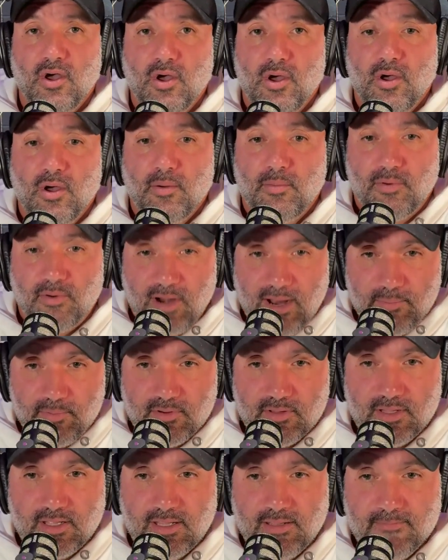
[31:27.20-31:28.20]

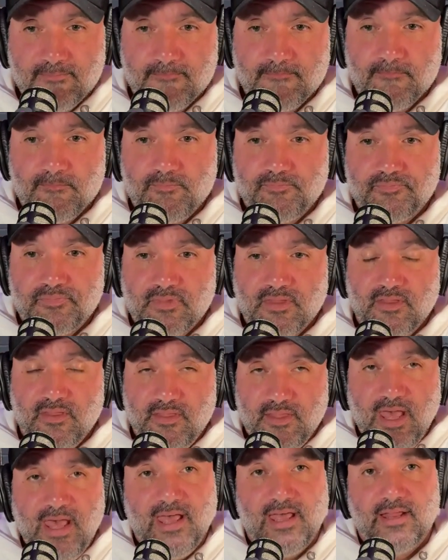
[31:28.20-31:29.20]
properly,
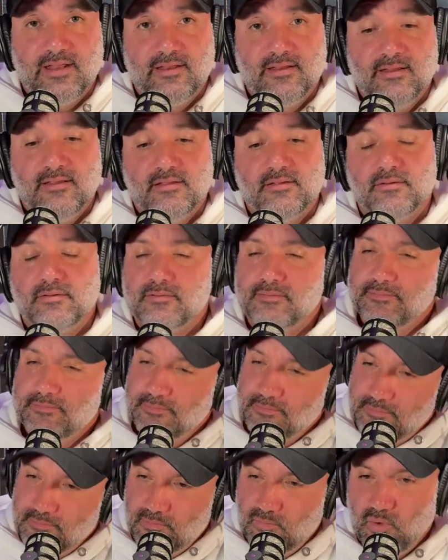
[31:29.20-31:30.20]
then
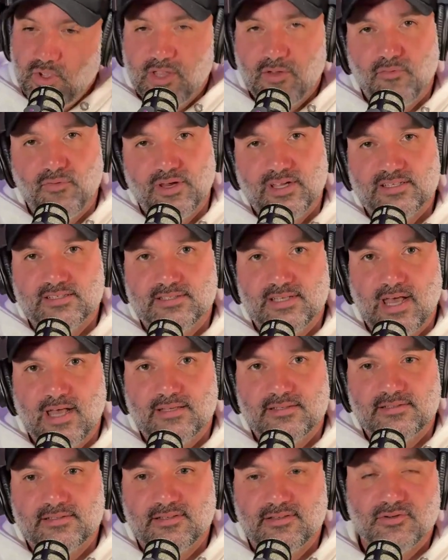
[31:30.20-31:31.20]
we can
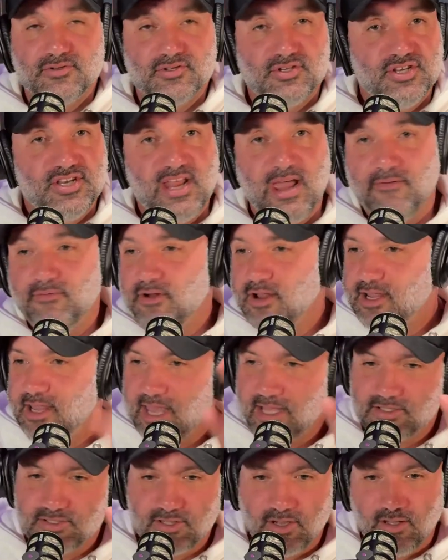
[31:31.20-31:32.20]
reassess. There's never a
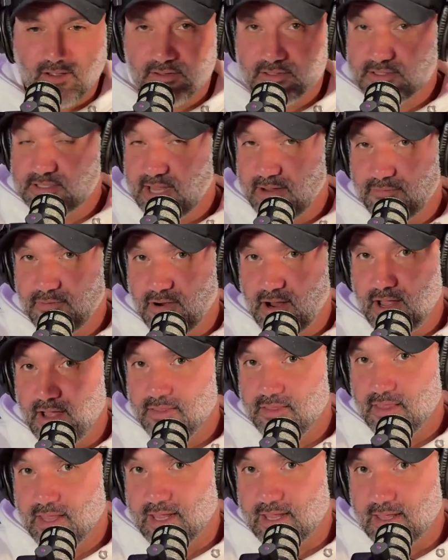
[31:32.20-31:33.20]
catch-all. It's never
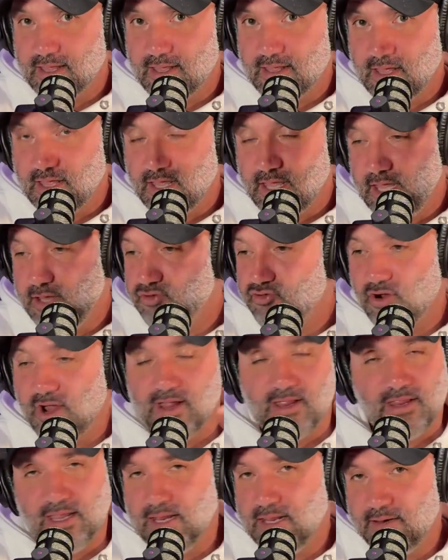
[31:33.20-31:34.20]
like he
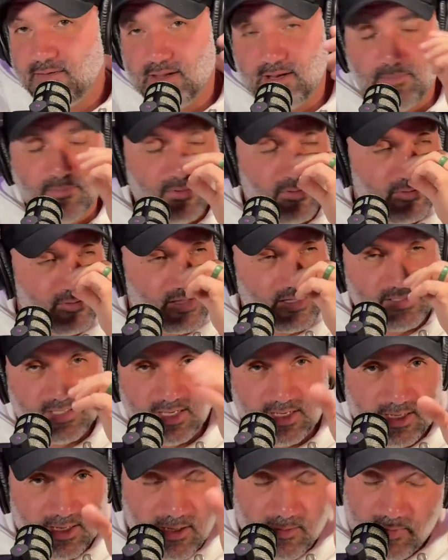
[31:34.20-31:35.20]
didn't hit him. They say he
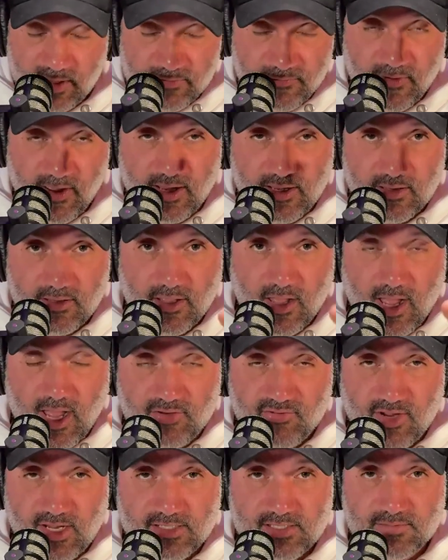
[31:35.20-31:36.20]
didn't hit him. That's fine. He
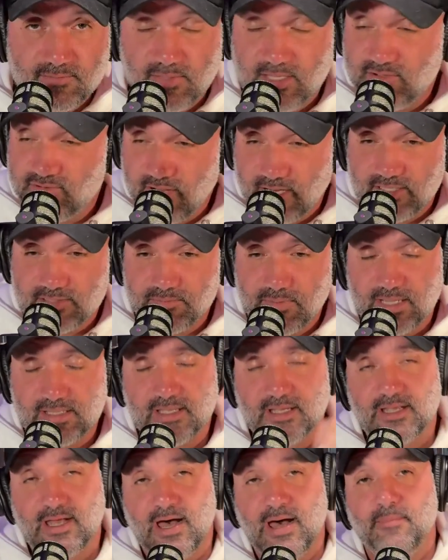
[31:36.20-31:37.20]
tried to smack the
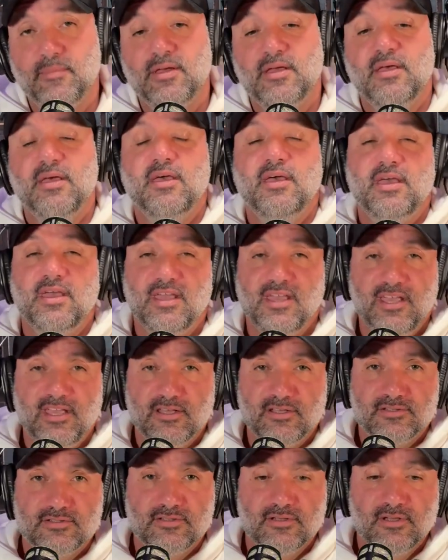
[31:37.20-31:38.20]
cop. He
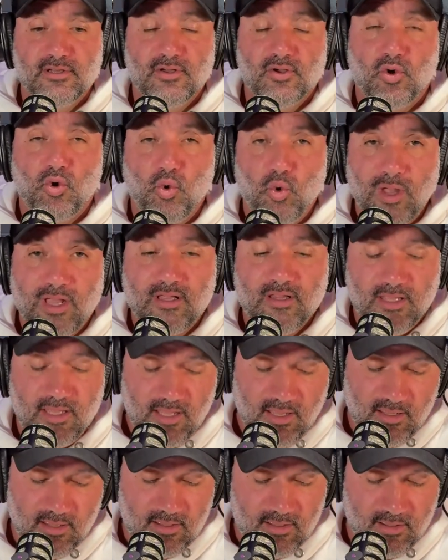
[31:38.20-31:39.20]
is
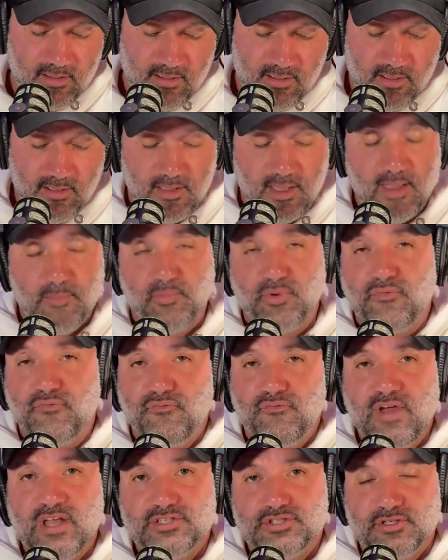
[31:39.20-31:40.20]
quickly and
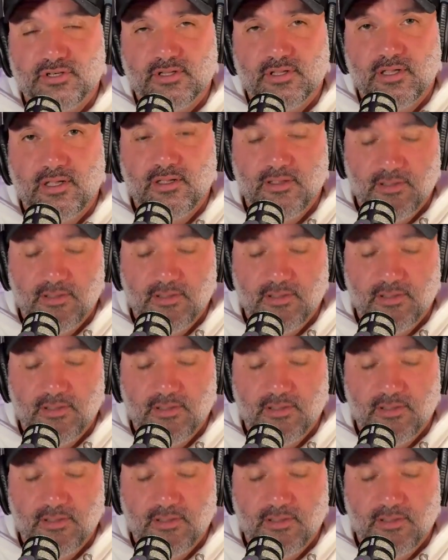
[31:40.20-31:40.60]
professionally